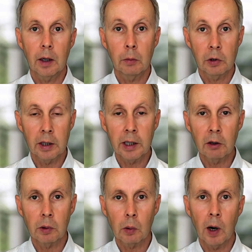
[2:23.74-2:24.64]
It was a
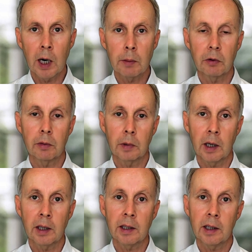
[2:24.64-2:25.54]
legal requirement from
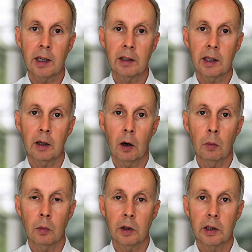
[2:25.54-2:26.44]
1988
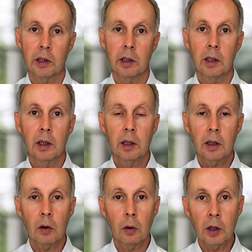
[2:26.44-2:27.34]
onwards
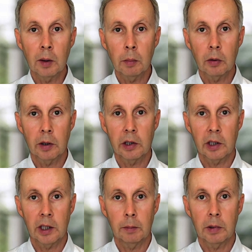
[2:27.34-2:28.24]
that all employer
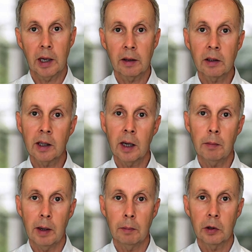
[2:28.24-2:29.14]
schemes had to let
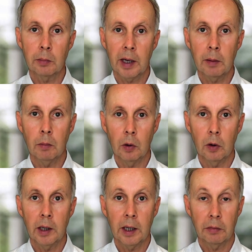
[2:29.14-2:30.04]
members pay
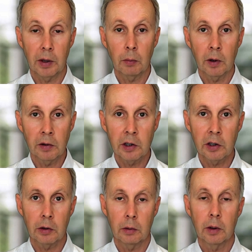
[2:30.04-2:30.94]
more if they wanted
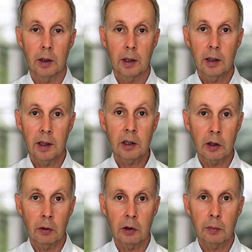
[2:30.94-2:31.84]
to. It's
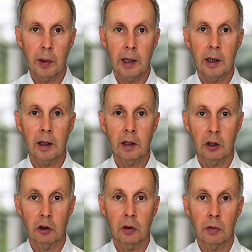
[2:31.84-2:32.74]
known as paying
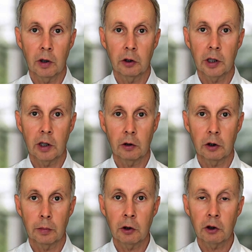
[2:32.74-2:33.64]
additional voluntary
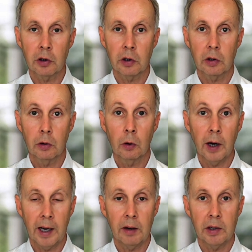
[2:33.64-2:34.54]
contributions, or
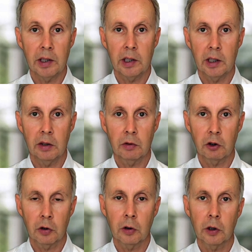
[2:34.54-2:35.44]
AVCs for
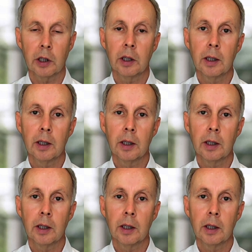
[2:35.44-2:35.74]
short.